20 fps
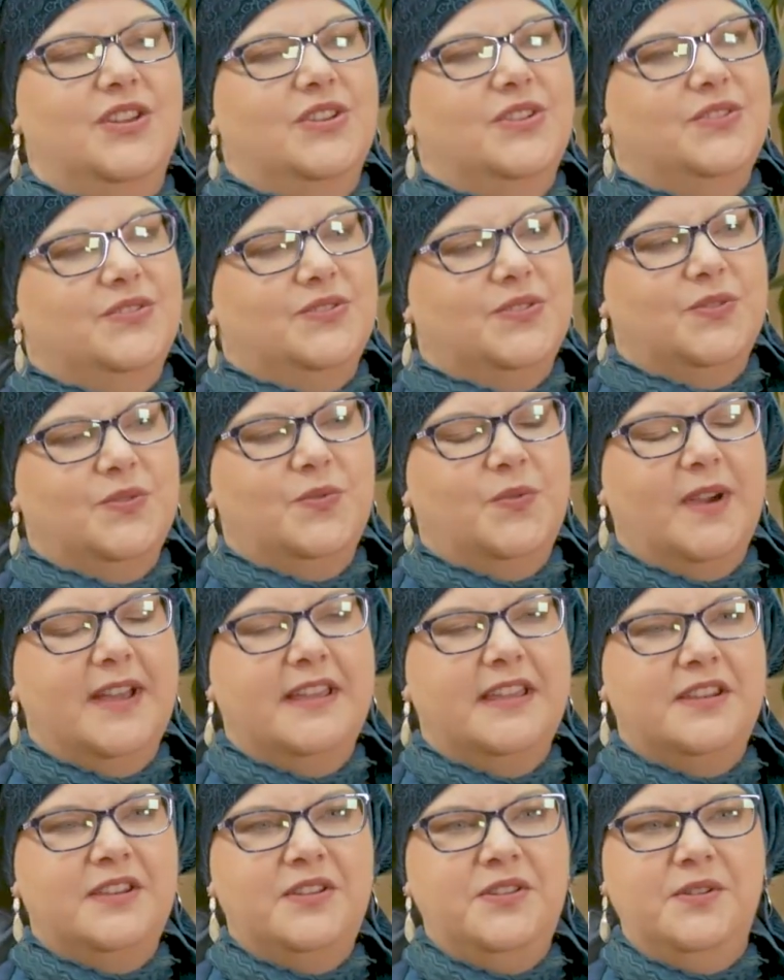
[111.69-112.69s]
So
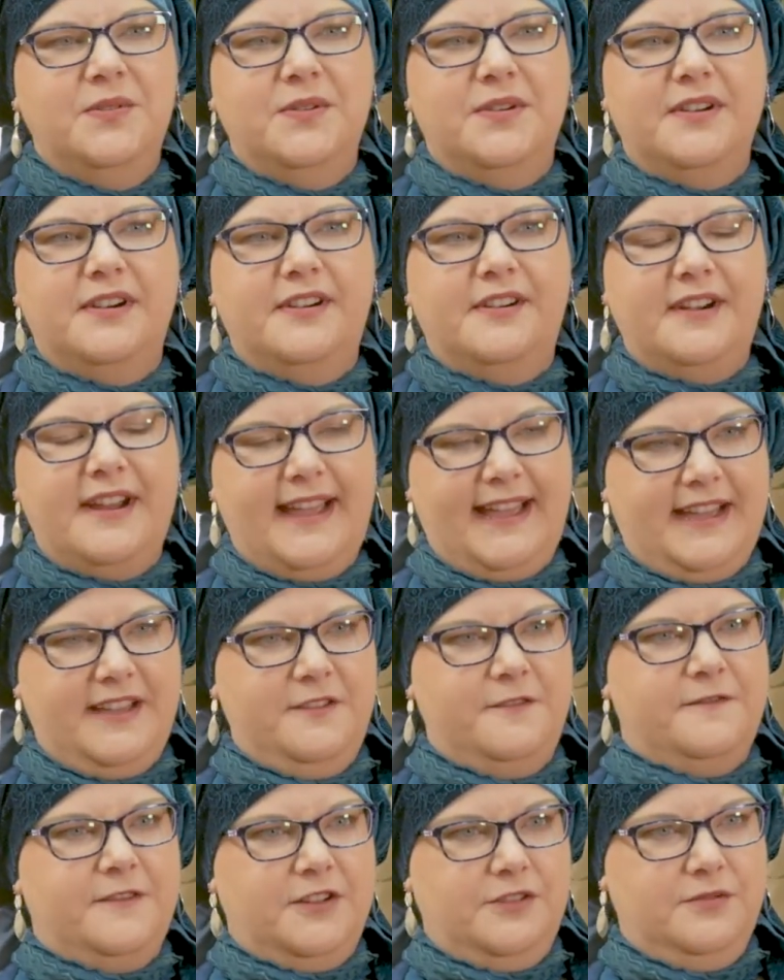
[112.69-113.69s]
when you are
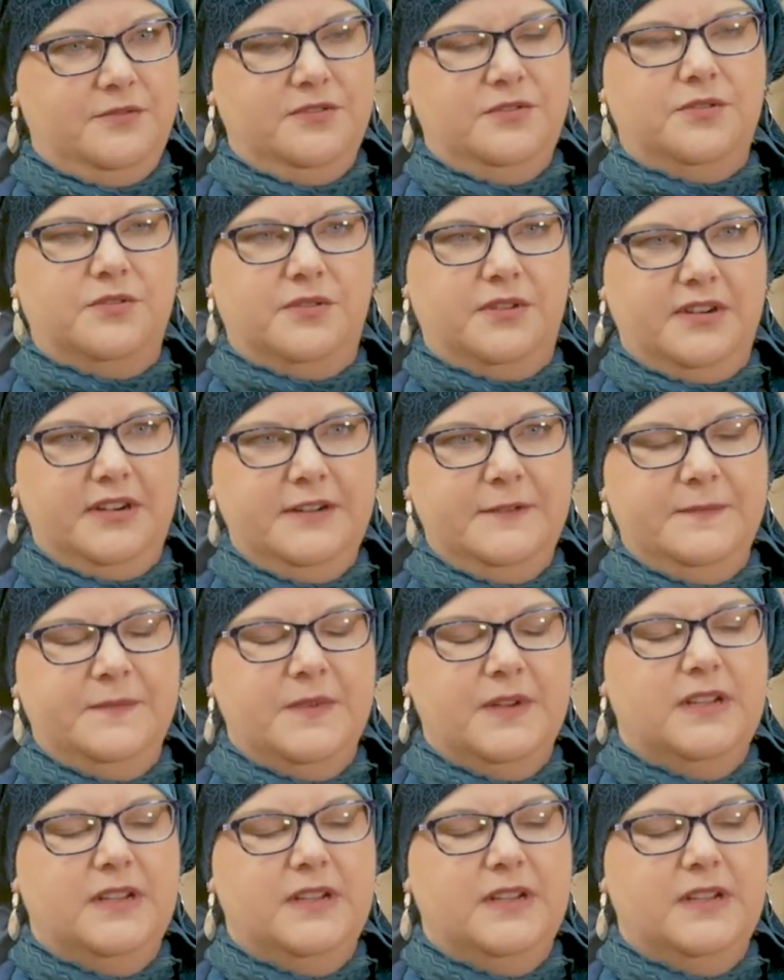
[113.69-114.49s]
at federal court,